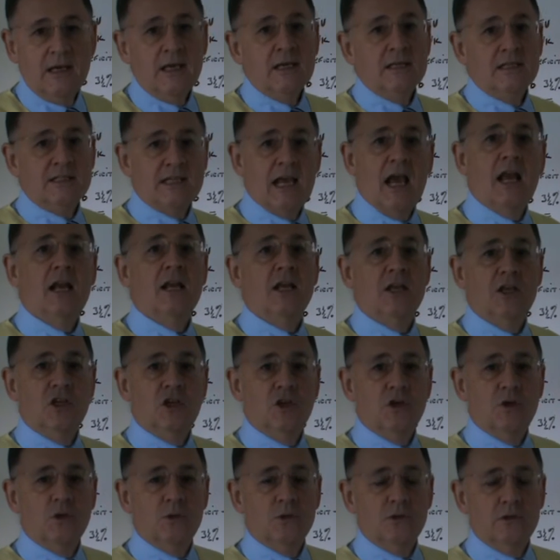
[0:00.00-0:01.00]
telling
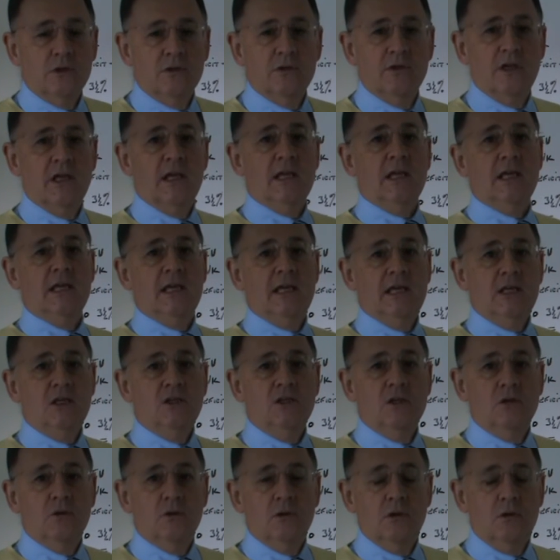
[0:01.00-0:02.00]
you that the
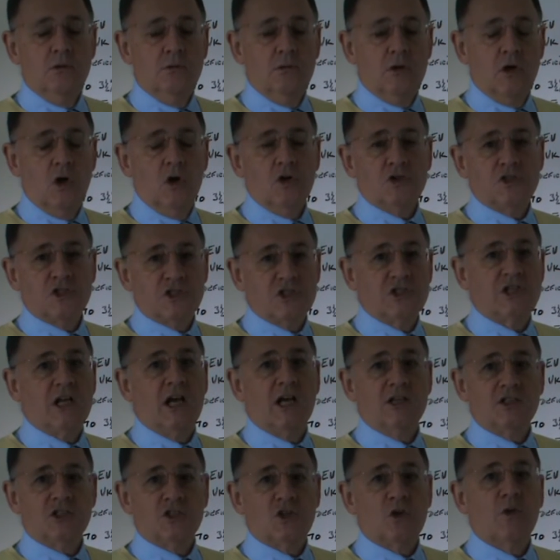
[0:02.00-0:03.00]
EU costs
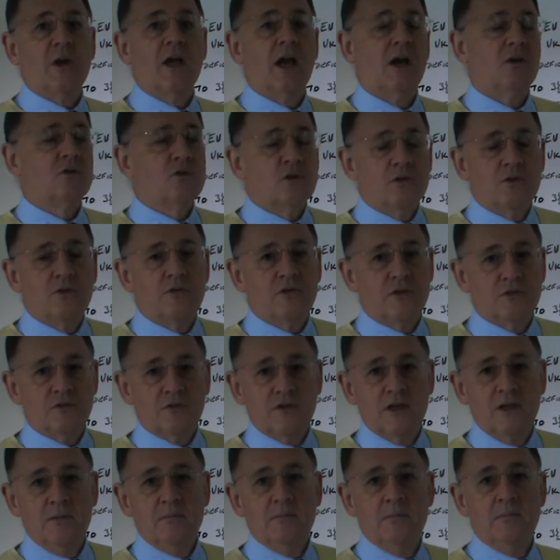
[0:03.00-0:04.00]
us
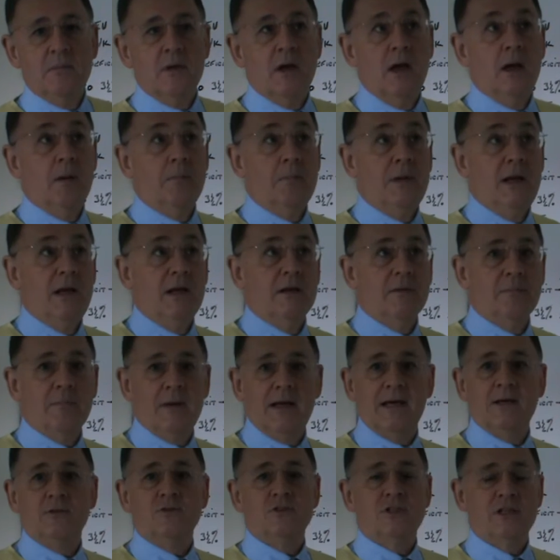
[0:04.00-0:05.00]
£350 million
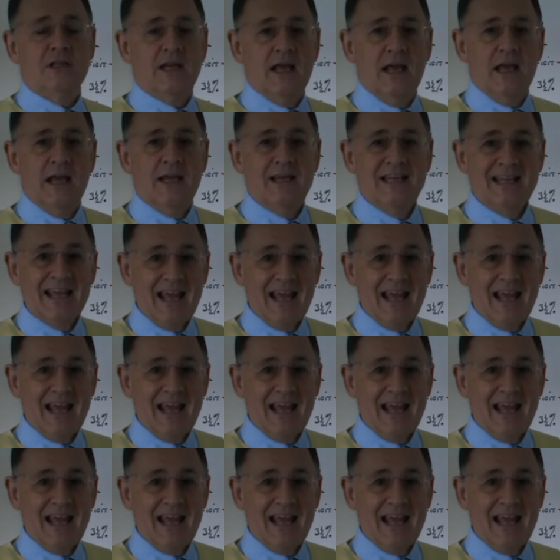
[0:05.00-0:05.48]
a day.